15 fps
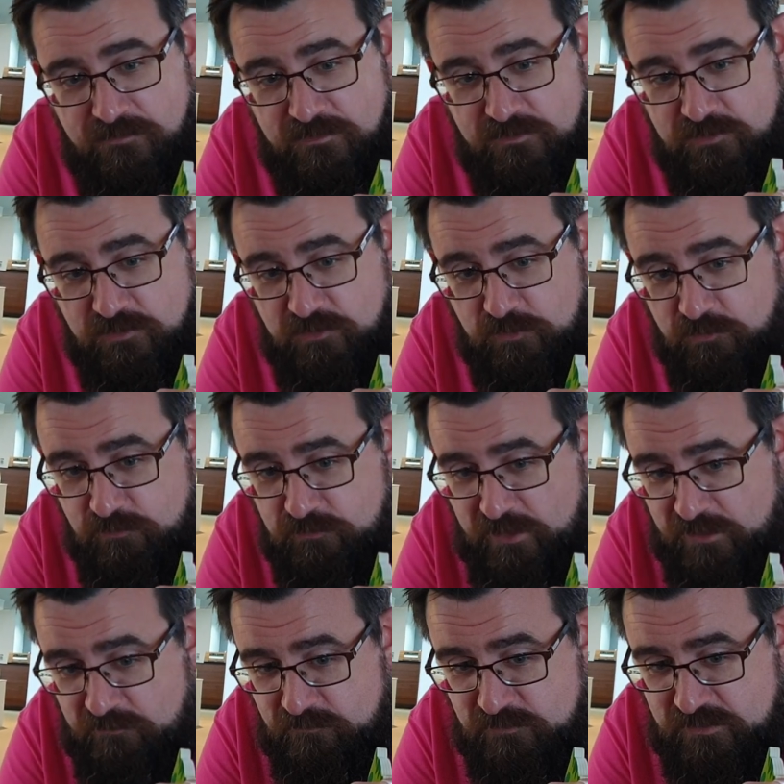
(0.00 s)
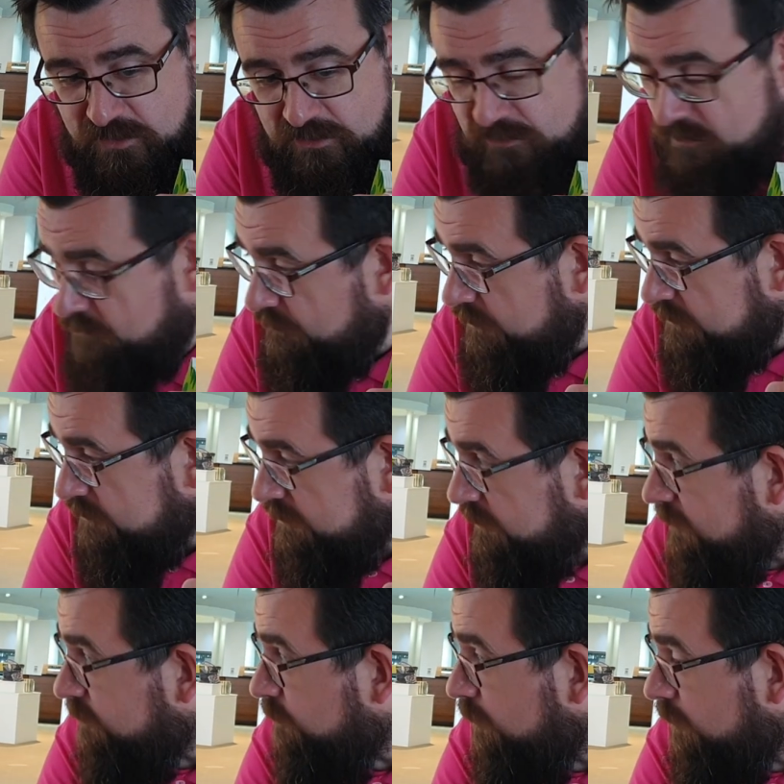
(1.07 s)
It's a cool down team, the rest of
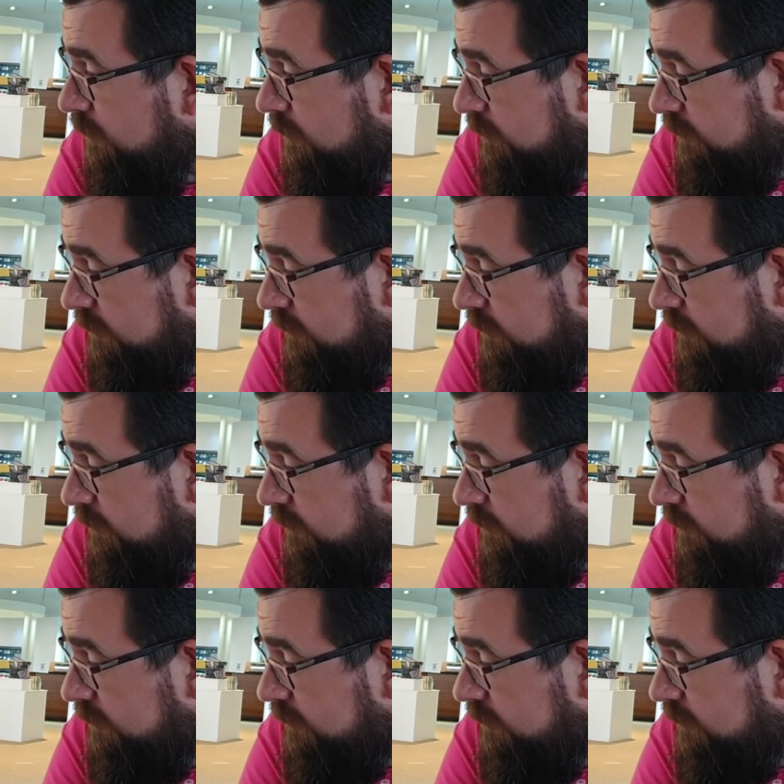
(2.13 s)
the lot.